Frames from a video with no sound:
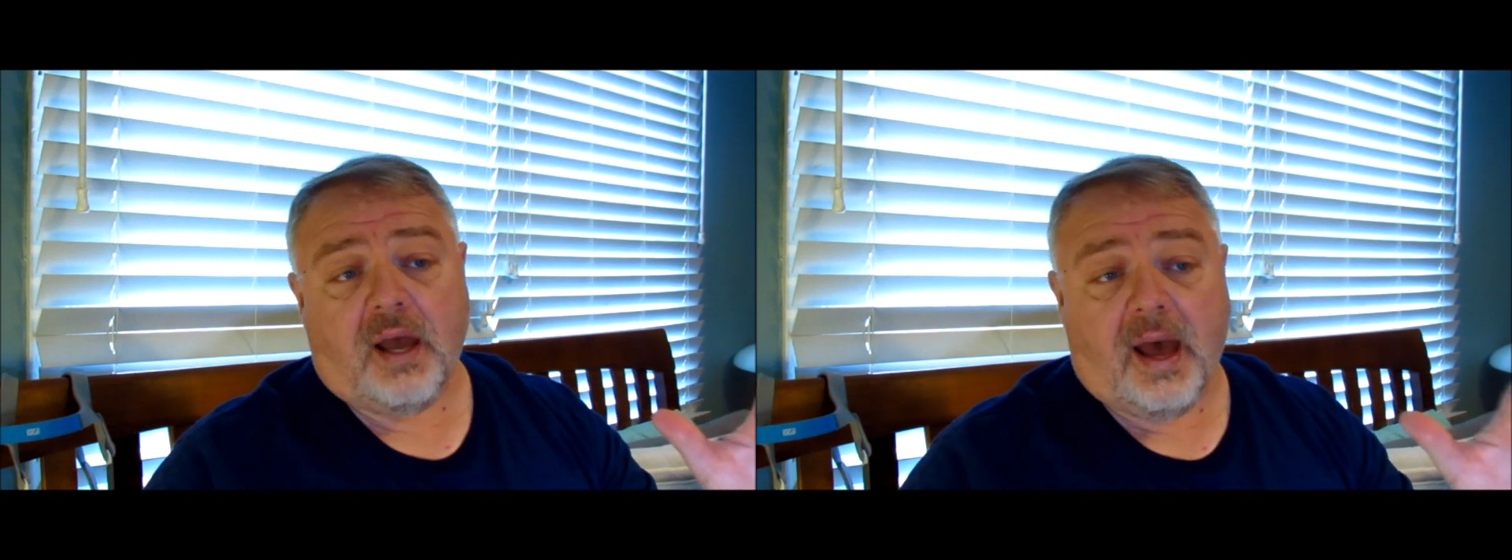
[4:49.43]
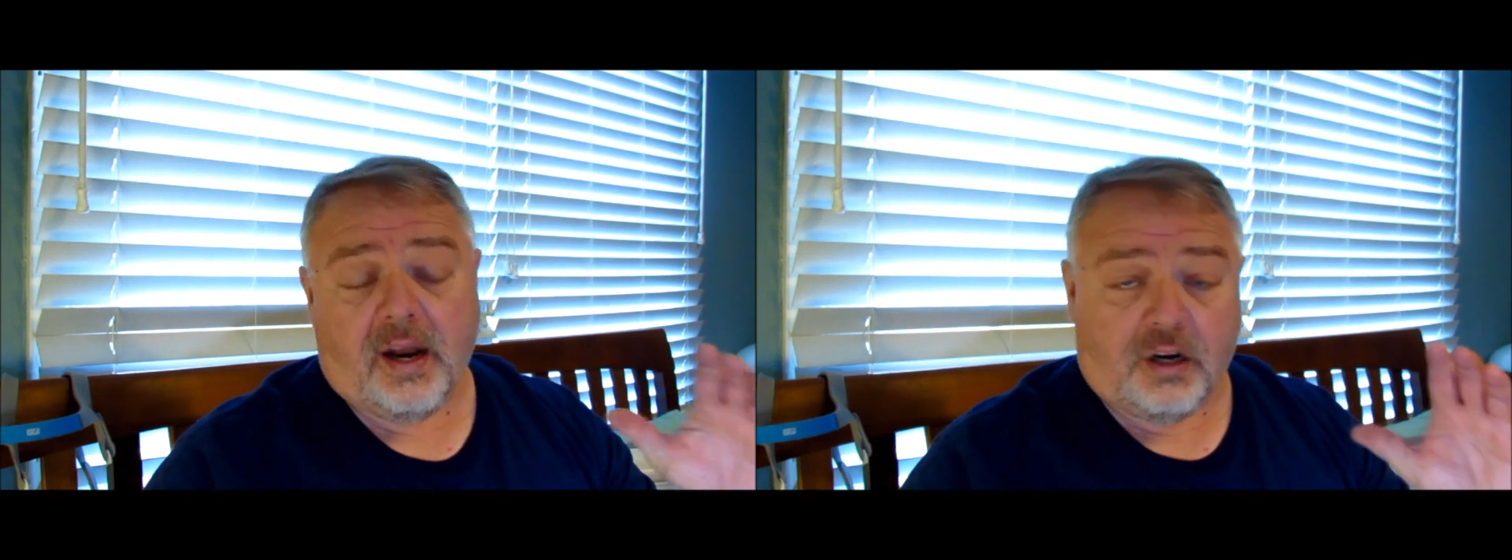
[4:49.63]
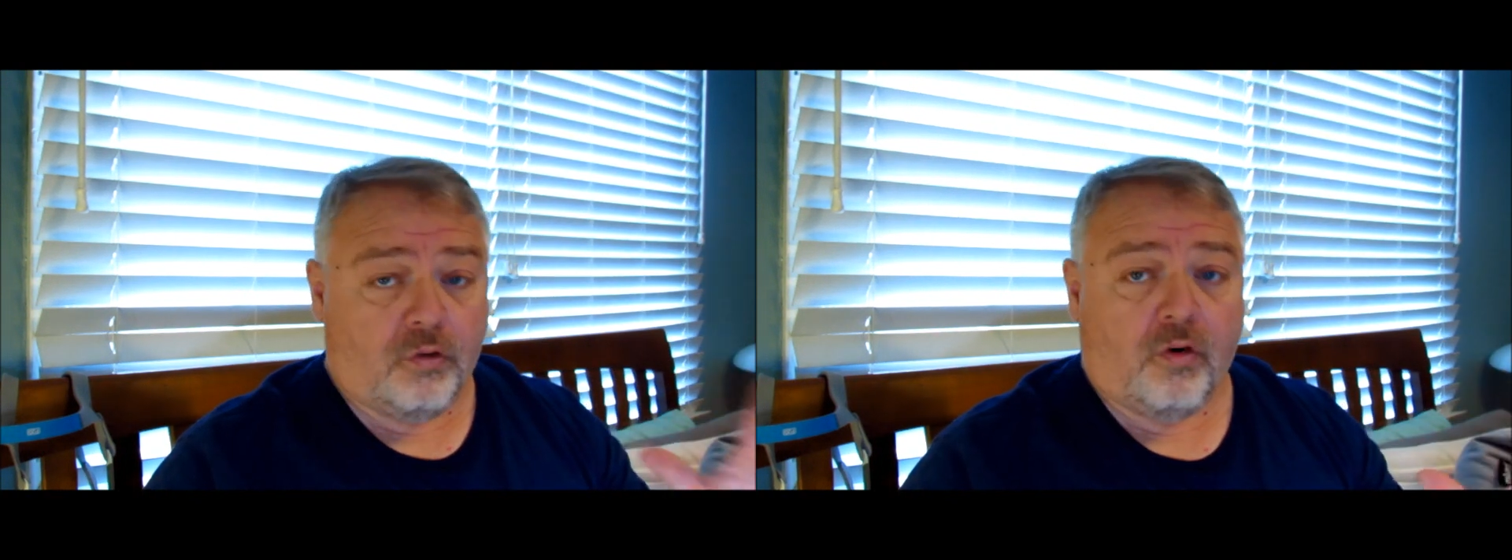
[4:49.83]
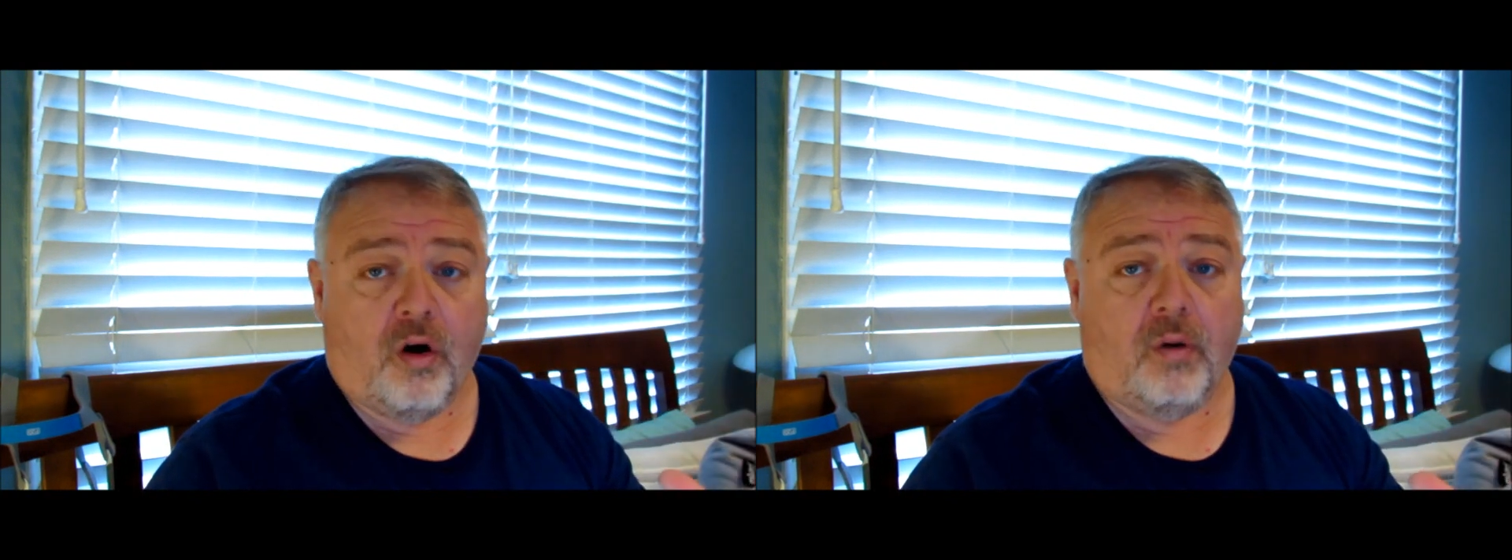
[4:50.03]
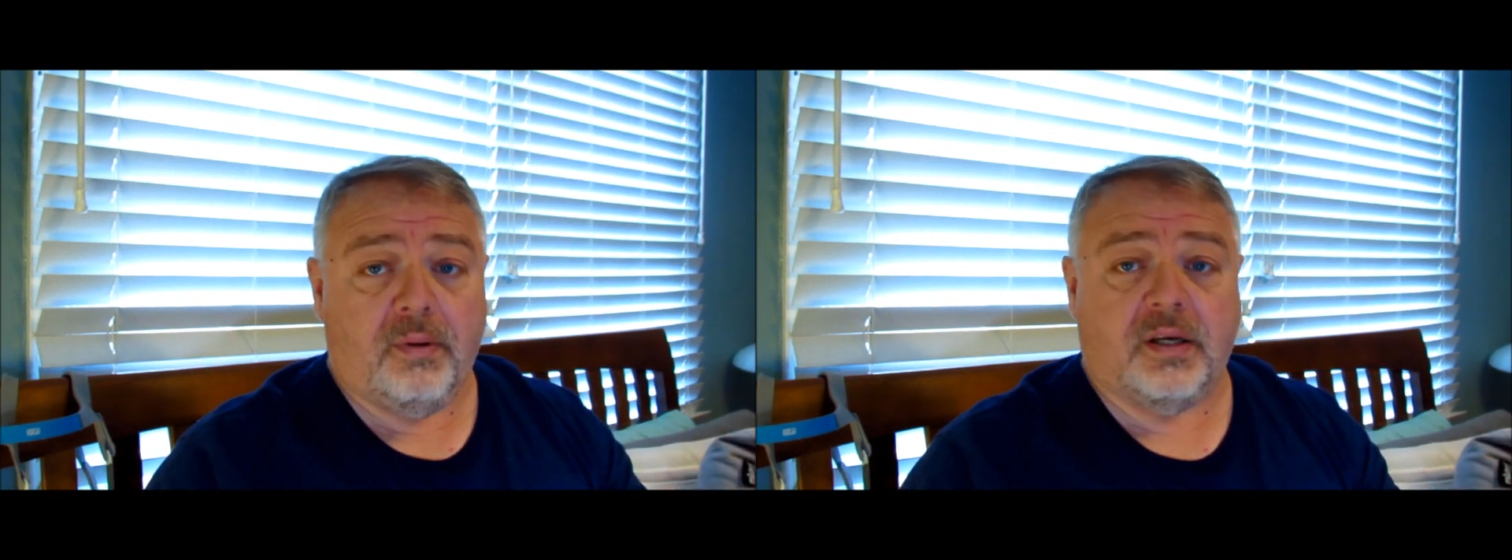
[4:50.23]
at a
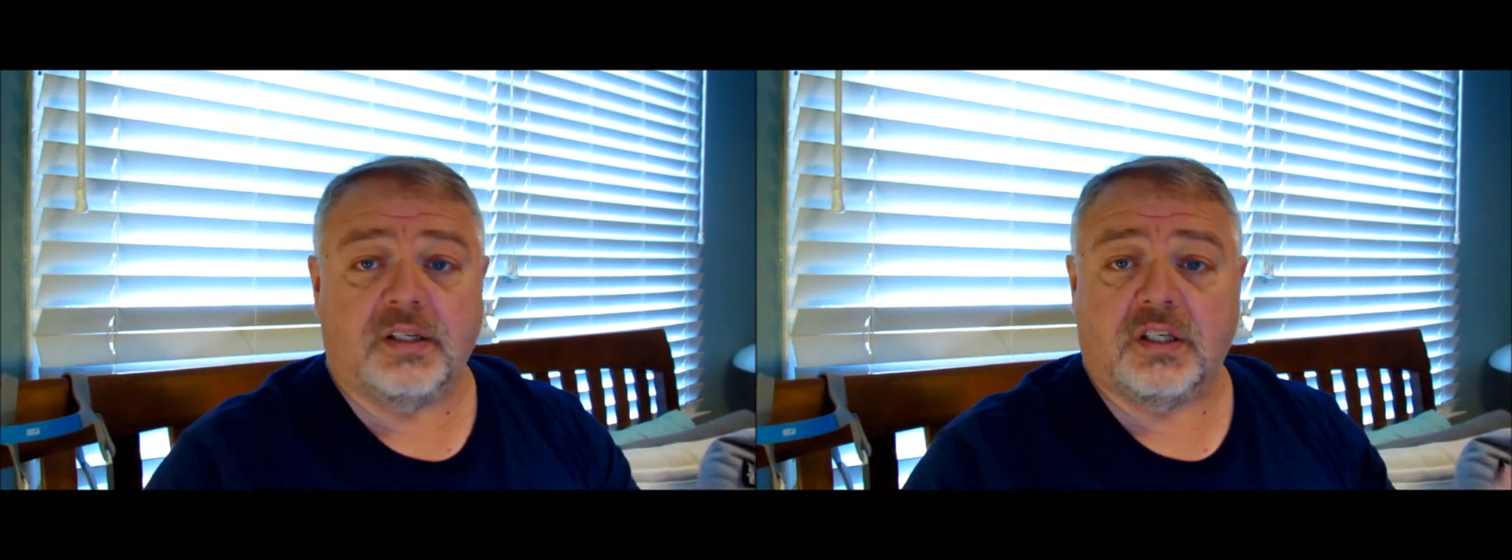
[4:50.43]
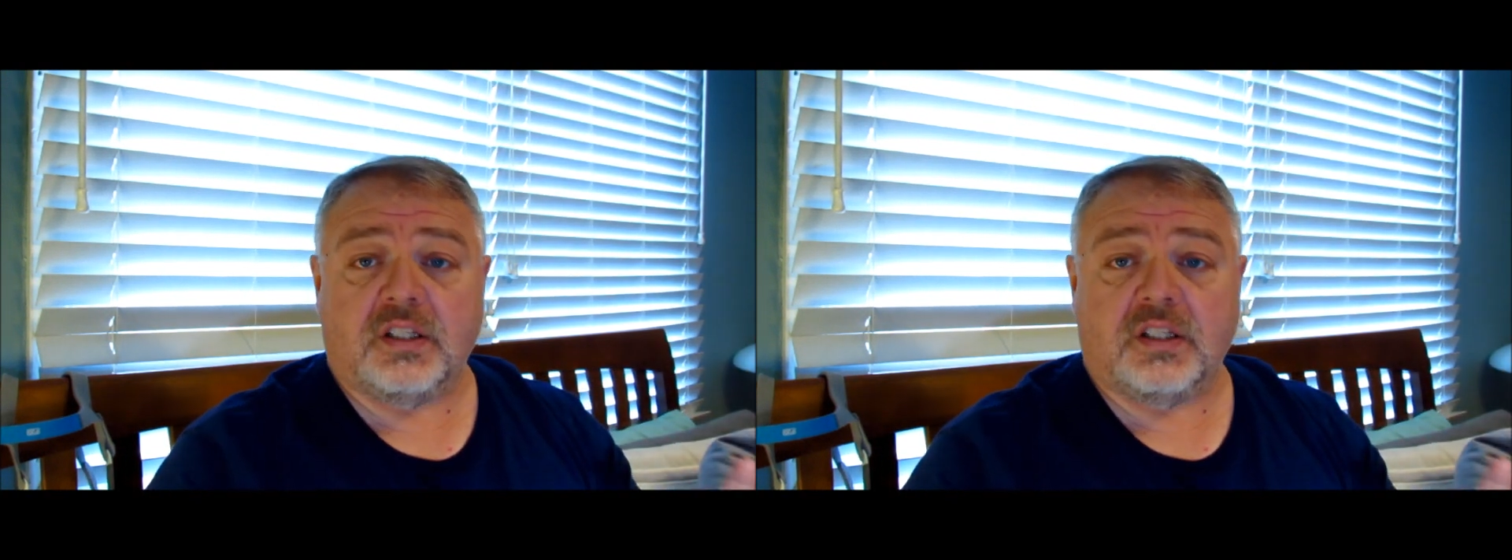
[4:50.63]
crawl because it's